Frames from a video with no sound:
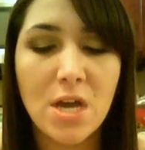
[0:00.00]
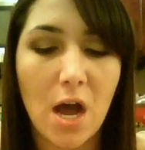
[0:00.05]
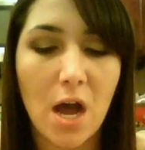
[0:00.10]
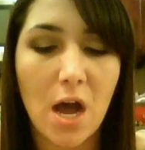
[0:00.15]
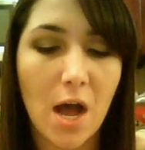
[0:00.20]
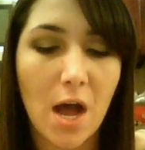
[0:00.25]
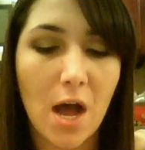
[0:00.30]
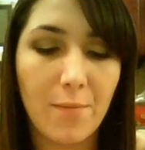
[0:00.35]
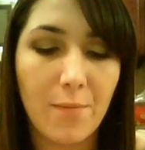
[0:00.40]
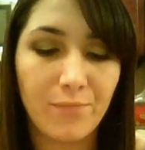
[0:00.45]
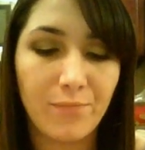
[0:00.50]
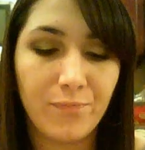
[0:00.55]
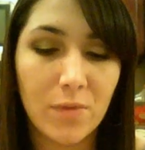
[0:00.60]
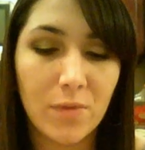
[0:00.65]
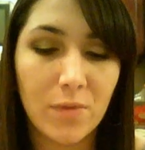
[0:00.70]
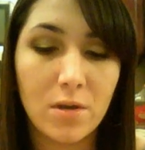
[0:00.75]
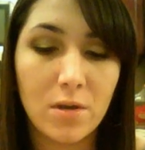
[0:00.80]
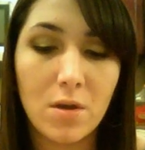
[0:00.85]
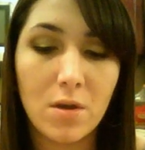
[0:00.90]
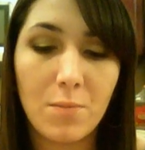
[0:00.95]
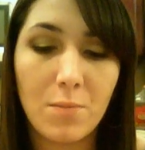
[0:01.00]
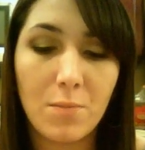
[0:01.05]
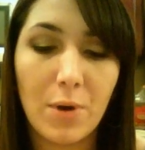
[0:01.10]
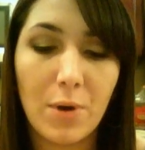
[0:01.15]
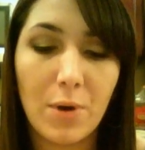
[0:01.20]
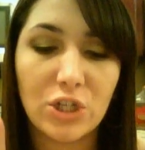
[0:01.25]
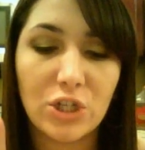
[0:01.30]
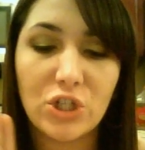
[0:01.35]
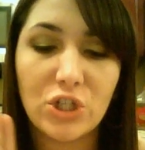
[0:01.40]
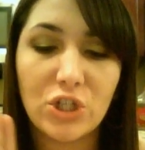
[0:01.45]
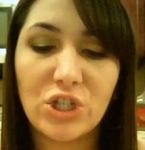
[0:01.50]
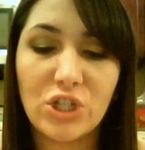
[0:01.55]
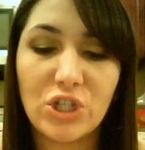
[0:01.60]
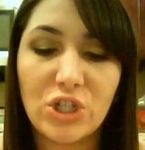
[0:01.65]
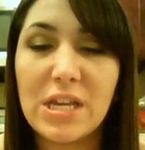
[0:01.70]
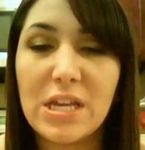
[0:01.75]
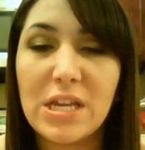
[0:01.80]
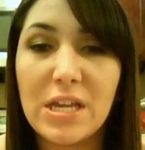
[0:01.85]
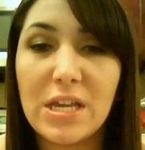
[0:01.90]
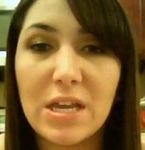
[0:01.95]
Um, but
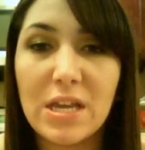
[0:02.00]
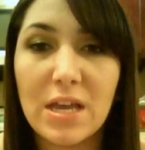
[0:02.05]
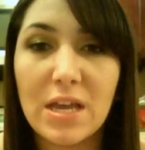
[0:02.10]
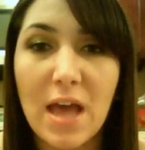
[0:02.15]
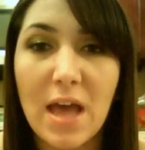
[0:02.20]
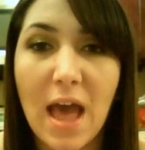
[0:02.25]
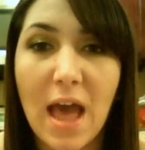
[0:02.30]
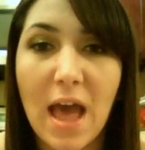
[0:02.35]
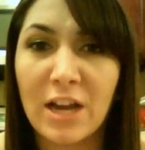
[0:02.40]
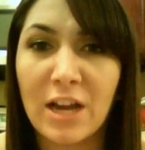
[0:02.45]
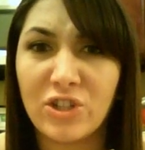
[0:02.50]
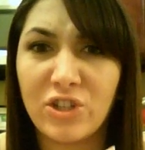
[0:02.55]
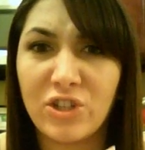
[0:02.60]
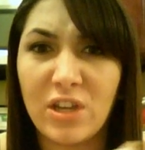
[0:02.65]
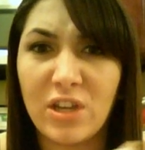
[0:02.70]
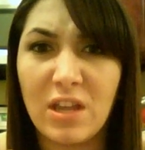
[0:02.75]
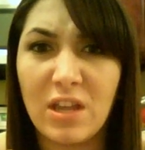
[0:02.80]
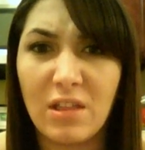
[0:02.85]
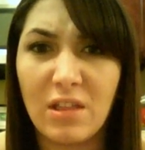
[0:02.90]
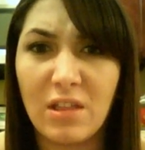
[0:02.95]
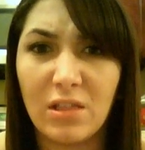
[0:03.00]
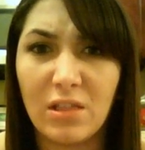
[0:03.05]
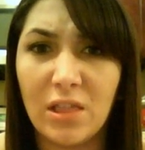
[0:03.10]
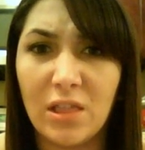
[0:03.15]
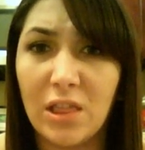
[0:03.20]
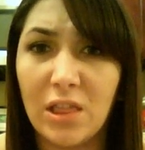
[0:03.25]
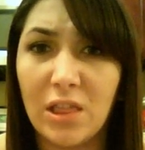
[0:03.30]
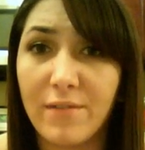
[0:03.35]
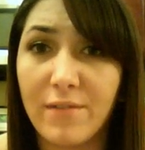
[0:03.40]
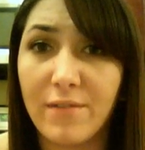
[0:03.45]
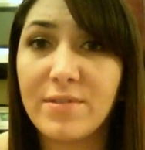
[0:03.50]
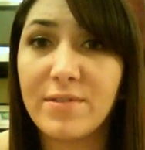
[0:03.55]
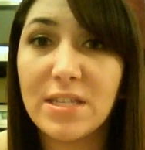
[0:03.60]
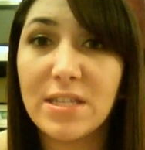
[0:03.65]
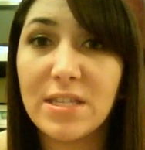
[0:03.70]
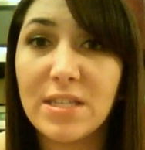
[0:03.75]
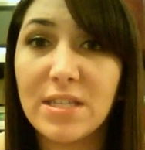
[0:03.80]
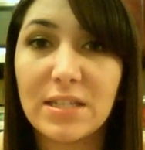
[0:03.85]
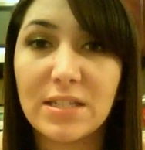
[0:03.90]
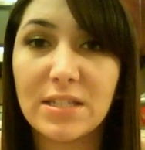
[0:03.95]
she actually loves
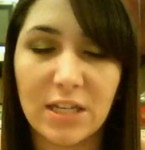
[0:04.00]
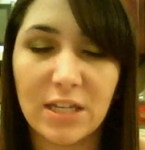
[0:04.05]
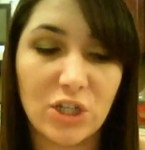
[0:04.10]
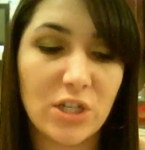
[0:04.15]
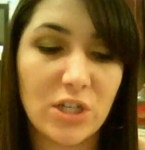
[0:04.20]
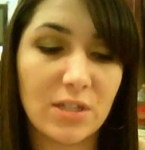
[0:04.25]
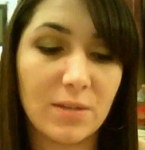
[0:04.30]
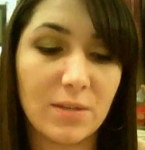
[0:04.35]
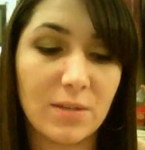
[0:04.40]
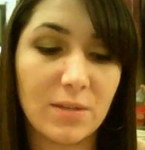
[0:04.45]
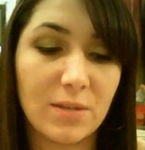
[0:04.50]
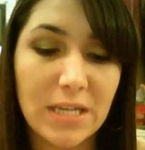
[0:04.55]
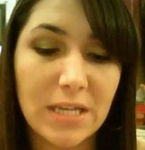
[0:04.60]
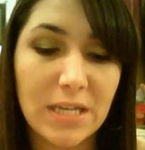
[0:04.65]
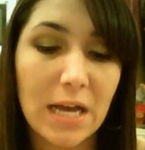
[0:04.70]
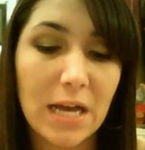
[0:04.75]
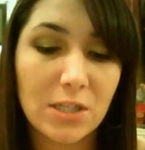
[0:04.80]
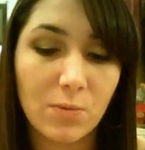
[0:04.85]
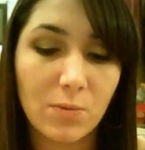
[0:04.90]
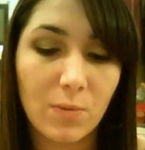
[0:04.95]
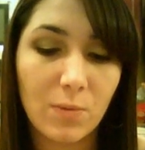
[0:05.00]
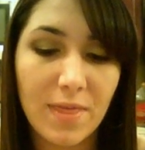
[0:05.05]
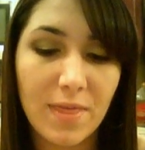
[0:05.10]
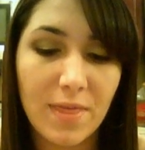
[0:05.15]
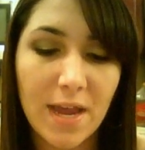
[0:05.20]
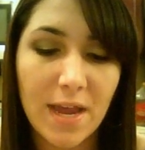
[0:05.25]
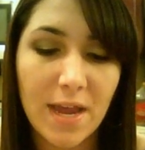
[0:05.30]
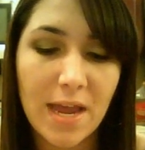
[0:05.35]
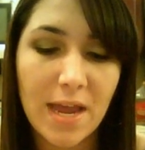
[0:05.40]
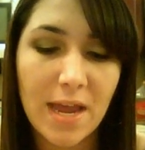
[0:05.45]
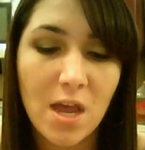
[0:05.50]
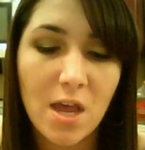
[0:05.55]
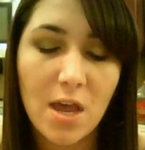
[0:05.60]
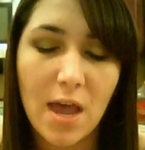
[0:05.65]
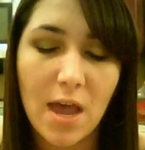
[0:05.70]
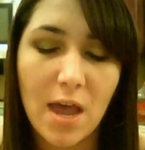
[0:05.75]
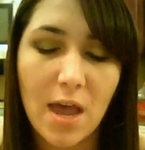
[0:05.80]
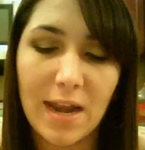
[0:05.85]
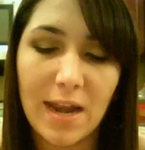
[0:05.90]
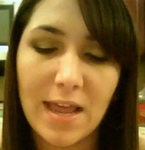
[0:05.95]
this, like she's obsessed with it.
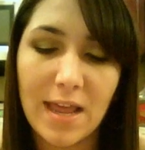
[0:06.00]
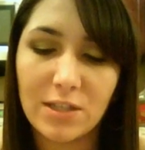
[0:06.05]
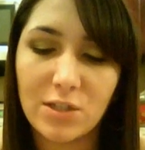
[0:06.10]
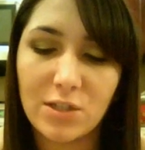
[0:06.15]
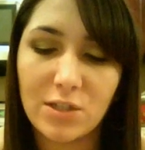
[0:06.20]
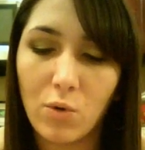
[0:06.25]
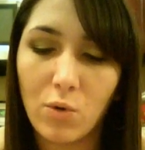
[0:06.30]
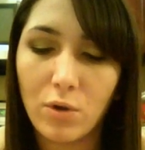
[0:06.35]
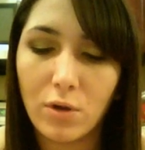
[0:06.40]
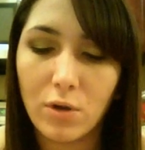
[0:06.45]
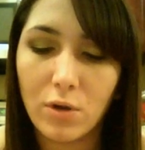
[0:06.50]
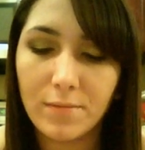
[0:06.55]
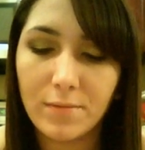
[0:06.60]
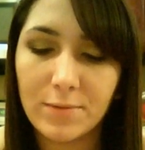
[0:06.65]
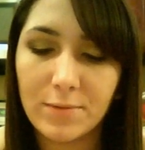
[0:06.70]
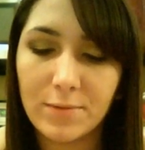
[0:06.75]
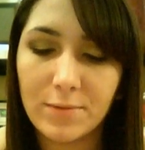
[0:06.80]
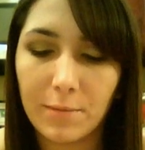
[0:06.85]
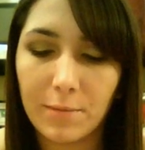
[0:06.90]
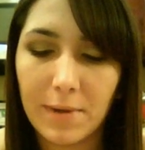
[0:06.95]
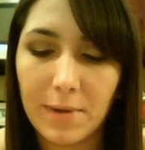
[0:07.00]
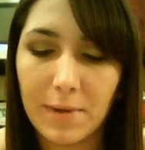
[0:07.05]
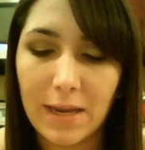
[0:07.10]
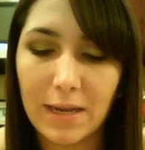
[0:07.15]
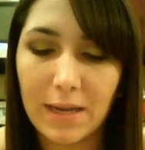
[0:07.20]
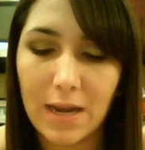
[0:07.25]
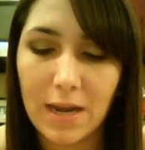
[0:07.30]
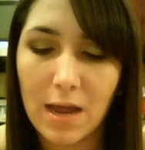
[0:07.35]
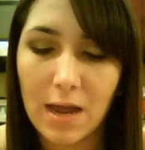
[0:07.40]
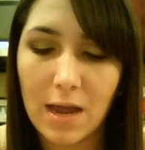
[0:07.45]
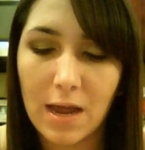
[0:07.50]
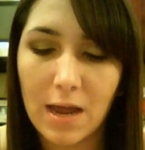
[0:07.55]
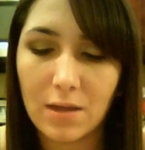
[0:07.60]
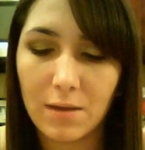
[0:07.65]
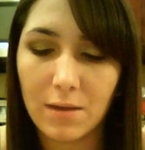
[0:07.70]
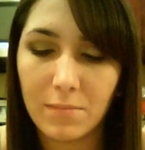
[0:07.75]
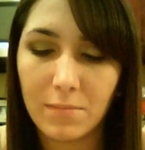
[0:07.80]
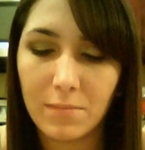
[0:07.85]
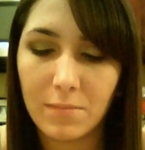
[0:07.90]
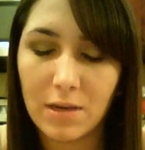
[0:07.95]
And it's oil absorbing, non
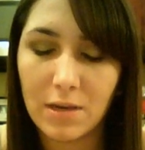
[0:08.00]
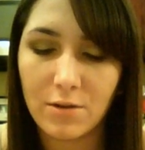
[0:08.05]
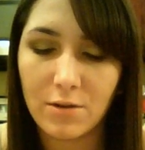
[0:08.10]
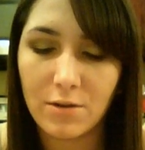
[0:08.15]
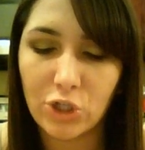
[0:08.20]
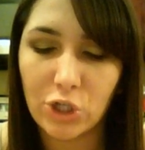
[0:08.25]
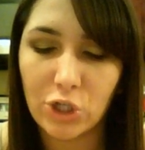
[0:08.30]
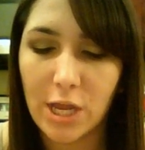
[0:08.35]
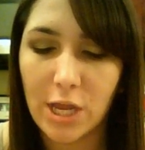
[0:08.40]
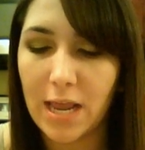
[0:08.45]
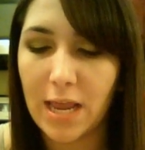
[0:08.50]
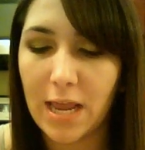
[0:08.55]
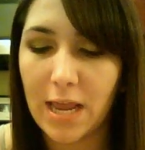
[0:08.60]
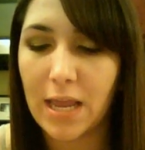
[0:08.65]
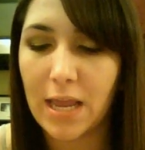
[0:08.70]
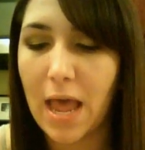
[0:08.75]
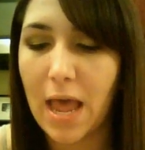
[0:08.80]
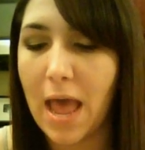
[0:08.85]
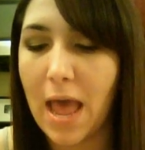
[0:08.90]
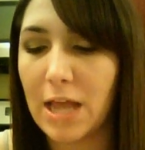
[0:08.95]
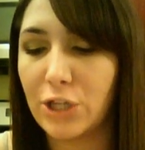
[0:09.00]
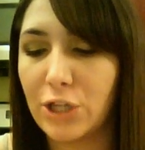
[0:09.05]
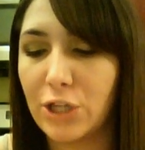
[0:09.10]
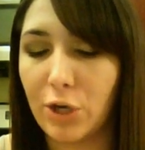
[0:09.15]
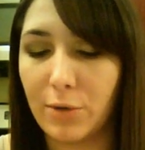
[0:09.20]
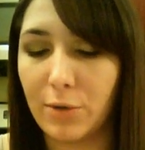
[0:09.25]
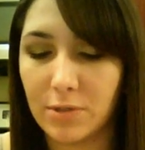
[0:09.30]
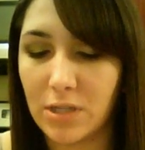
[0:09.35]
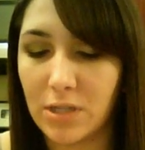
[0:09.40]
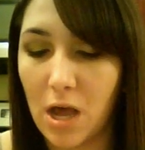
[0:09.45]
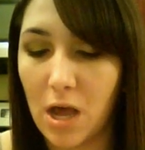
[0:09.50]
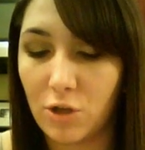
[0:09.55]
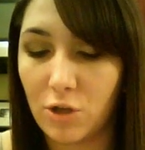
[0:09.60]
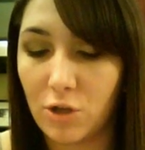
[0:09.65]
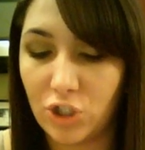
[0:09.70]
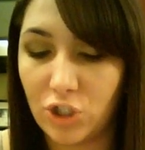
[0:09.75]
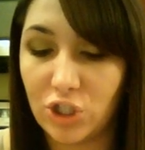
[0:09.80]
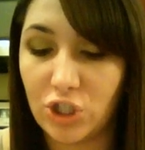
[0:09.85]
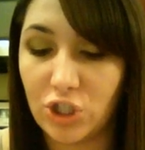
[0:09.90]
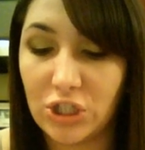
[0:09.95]
comedogenic, and
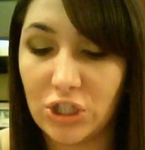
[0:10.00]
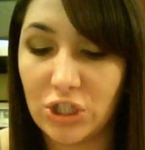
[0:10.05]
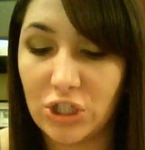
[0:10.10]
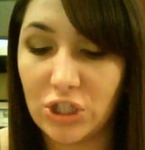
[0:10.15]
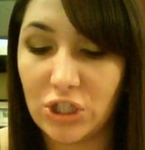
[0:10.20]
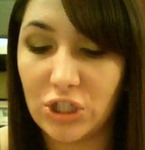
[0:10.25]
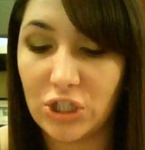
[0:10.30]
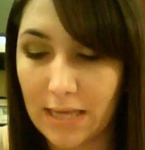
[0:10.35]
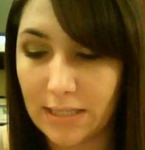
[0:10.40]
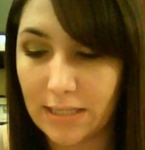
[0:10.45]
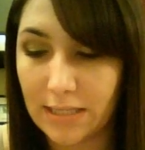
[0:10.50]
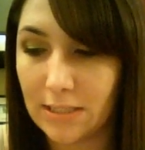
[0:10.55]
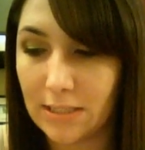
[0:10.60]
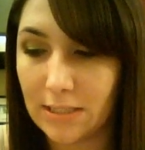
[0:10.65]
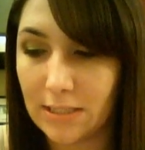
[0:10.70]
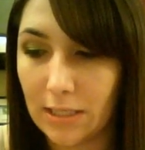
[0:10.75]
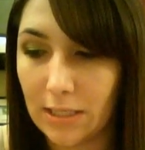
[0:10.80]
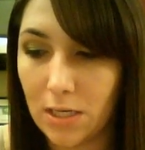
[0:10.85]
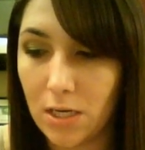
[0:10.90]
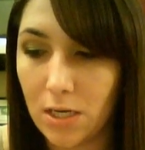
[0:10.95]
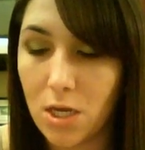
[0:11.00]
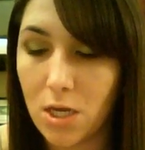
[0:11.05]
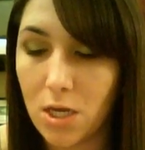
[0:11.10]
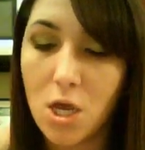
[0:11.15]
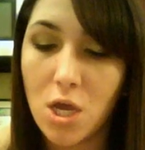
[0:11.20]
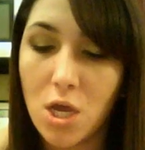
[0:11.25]
dermatologist tested.